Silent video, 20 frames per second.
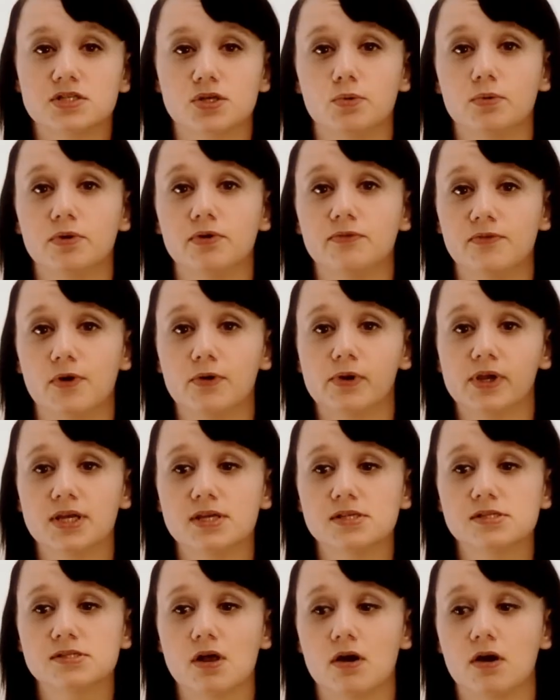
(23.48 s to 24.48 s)
So we're
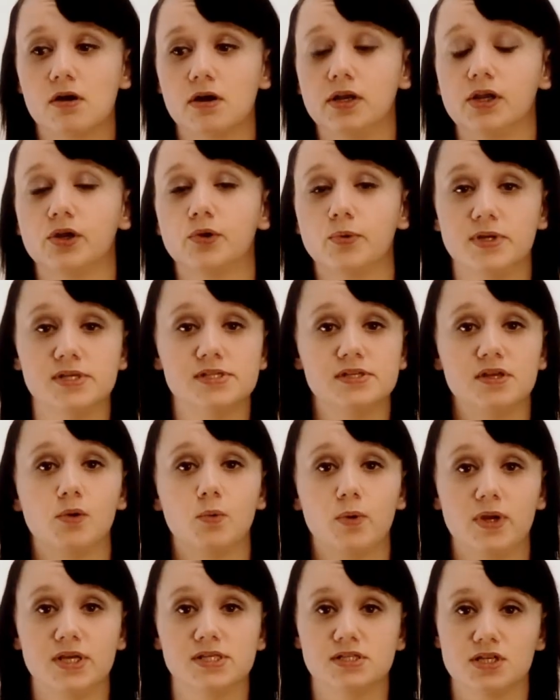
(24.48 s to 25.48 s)
focused on increasing
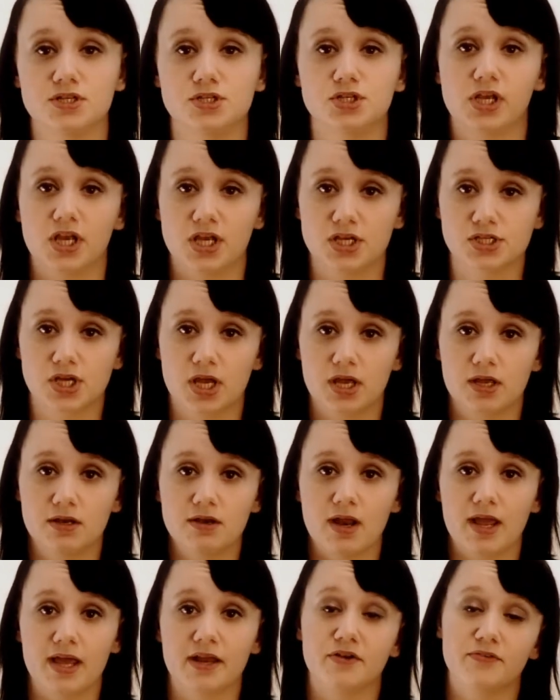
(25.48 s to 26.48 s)
waste
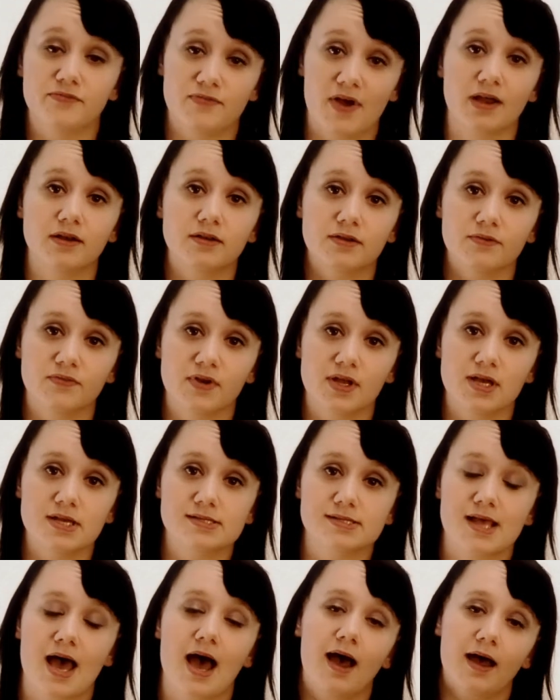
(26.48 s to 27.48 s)
education and
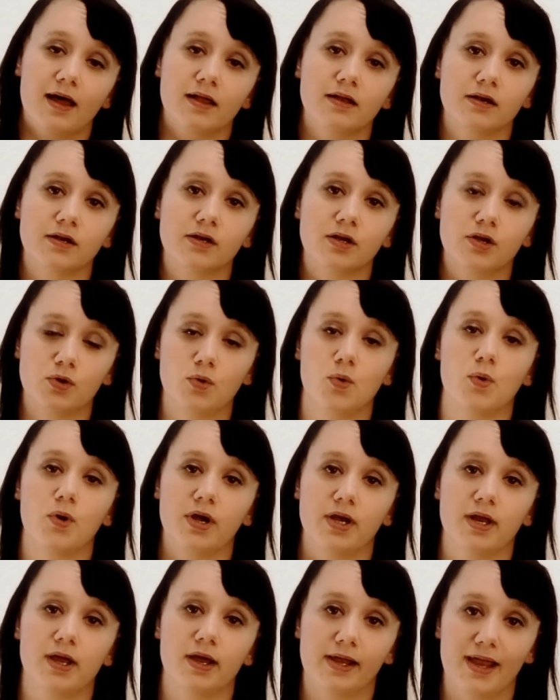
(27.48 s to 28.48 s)
effectiveness at
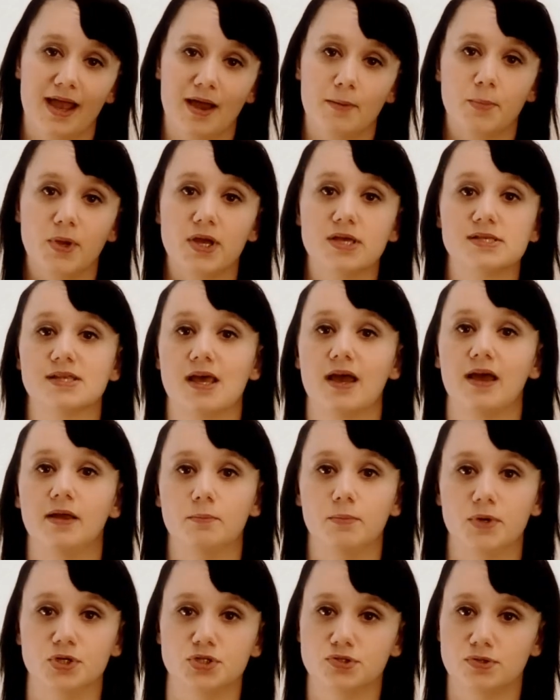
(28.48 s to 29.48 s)
Concordia campus
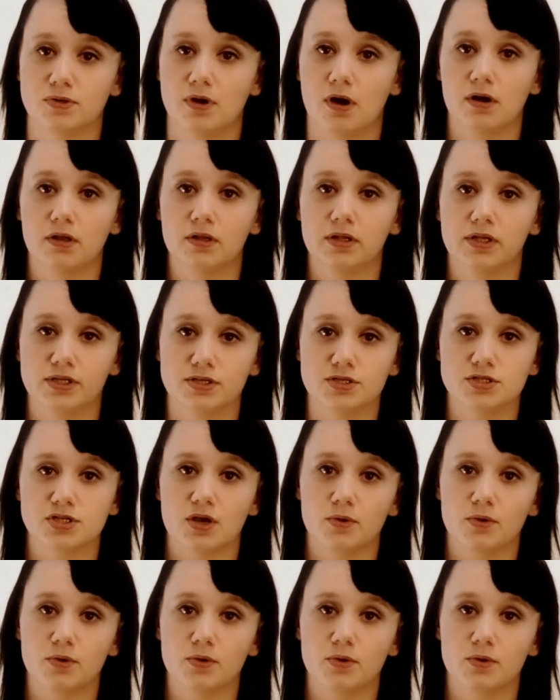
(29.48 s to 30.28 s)
and Montreal in